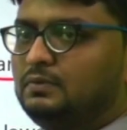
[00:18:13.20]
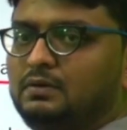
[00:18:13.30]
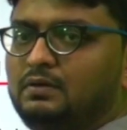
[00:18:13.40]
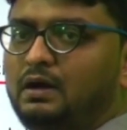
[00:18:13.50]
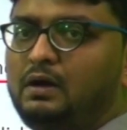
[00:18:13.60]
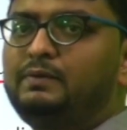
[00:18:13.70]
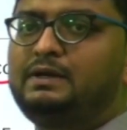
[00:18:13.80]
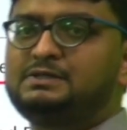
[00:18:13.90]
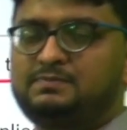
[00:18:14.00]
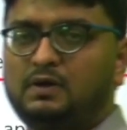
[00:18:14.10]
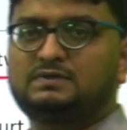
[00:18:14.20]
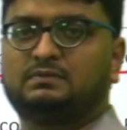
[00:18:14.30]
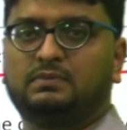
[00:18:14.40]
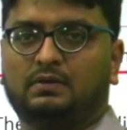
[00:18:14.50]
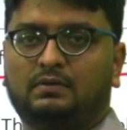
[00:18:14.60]
How it is
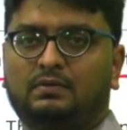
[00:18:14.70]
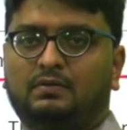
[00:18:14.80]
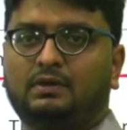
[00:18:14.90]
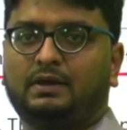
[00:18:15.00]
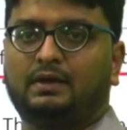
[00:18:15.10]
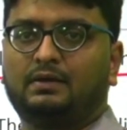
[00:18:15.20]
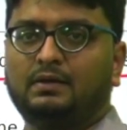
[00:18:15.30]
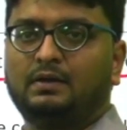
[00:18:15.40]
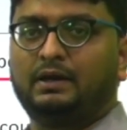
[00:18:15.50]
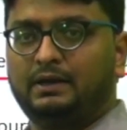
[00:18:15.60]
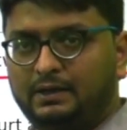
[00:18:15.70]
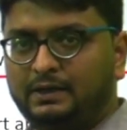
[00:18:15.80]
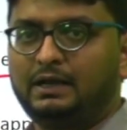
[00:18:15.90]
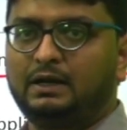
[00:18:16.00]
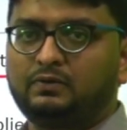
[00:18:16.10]
possible? Okay, in
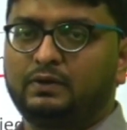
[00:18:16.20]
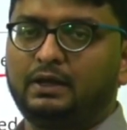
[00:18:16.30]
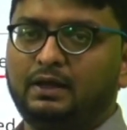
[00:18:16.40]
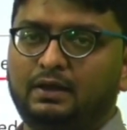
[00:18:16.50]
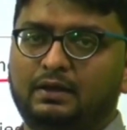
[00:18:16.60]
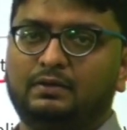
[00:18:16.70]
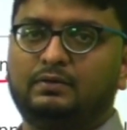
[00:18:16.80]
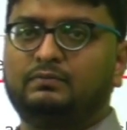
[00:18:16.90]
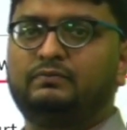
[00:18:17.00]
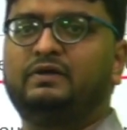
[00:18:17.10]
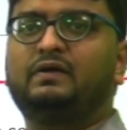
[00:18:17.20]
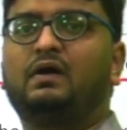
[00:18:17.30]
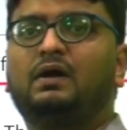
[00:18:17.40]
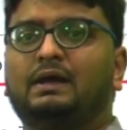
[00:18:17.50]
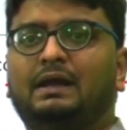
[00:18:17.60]
India today we
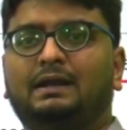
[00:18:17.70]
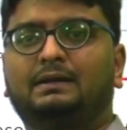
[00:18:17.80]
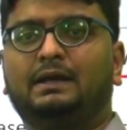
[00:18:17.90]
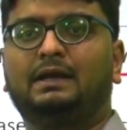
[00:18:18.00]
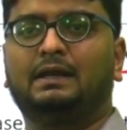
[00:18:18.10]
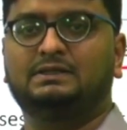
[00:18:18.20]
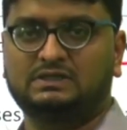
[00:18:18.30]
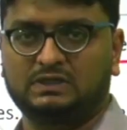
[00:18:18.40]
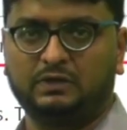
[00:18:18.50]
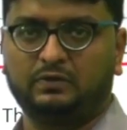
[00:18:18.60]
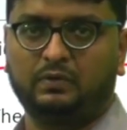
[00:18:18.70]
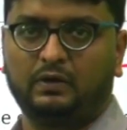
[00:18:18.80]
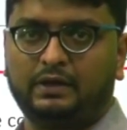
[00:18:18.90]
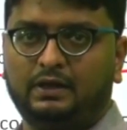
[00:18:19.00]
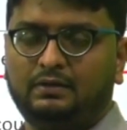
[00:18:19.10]
are electing a legislative
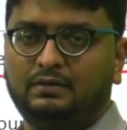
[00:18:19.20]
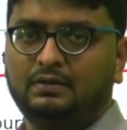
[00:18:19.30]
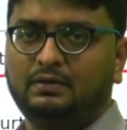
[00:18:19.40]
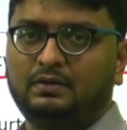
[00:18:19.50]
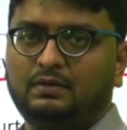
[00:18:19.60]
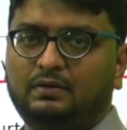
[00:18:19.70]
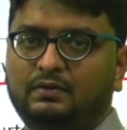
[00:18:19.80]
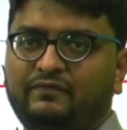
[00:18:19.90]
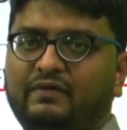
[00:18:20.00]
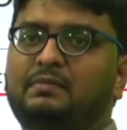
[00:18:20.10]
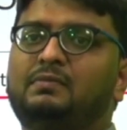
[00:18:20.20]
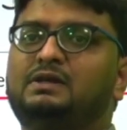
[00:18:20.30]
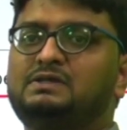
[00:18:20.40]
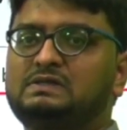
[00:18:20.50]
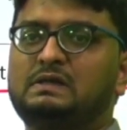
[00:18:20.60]
body. From
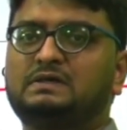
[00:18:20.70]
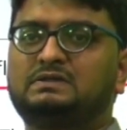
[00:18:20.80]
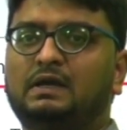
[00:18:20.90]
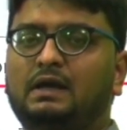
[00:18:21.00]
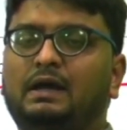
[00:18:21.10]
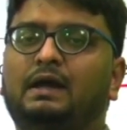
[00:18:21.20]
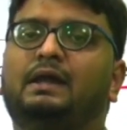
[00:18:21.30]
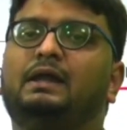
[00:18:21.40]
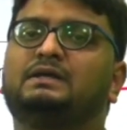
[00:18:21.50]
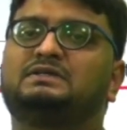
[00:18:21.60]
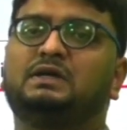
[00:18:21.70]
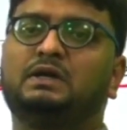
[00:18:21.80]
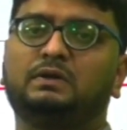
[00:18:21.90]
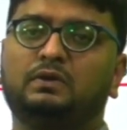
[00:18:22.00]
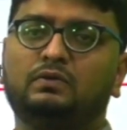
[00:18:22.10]
legislature an
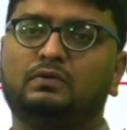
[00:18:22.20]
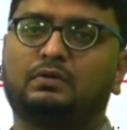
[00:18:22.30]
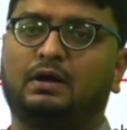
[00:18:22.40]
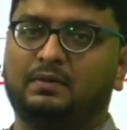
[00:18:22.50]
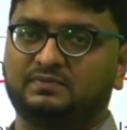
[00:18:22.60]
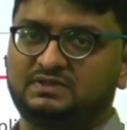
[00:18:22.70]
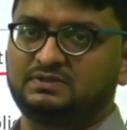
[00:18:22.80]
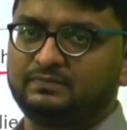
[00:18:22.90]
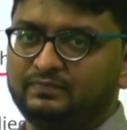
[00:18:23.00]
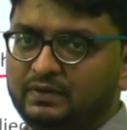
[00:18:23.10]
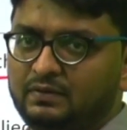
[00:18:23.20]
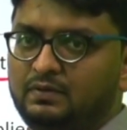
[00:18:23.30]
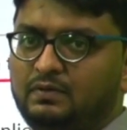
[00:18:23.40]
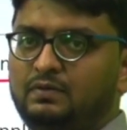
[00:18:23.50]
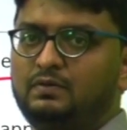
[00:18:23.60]
executive comes.
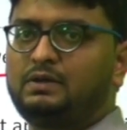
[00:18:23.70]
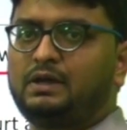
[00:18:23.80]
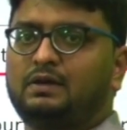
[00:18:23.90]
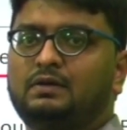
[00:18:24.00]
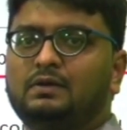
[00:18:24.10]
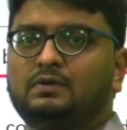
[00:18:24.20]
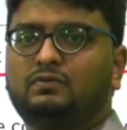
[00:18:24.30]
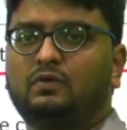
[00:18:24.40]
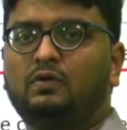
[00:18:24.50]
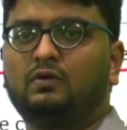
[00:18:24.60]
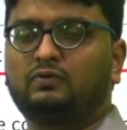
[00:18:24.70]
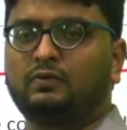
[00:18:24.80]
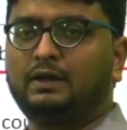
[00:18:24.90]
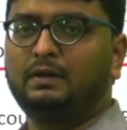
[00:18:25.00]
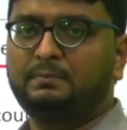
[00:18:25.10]
Okay. So
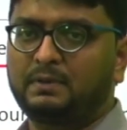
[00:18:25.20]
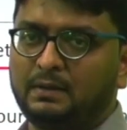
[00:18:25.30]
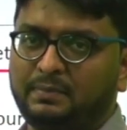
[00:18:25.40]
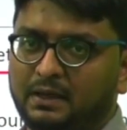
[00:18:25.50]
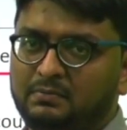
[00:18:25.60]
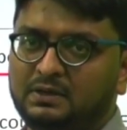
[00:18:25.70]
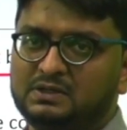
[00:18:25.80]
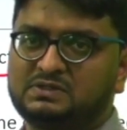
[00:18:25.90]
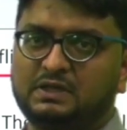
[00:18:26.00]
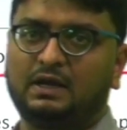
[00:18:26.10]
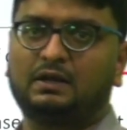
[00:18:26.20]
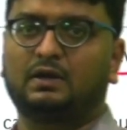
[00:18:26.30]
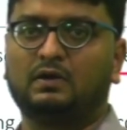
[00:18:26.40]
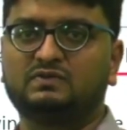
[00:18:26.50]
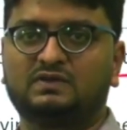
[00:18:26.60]
today the Prime Minister and the
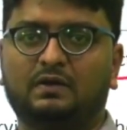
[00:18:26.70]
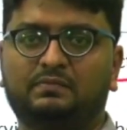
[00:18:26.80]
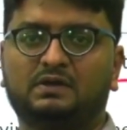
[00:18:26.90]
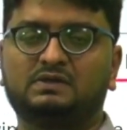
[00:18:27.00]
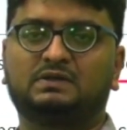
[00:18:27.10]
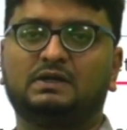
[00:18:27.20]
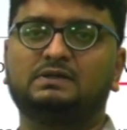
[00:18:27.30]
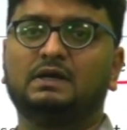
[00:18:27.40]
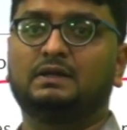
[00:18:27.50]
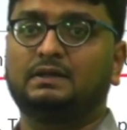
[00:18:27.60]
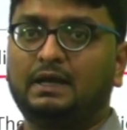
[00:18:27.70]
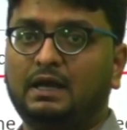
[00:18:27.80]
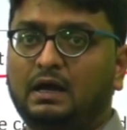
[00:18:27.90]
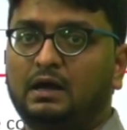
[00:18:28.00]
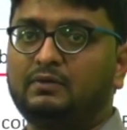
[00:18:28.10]
Council of Ministers, they
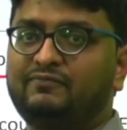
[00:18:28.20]
are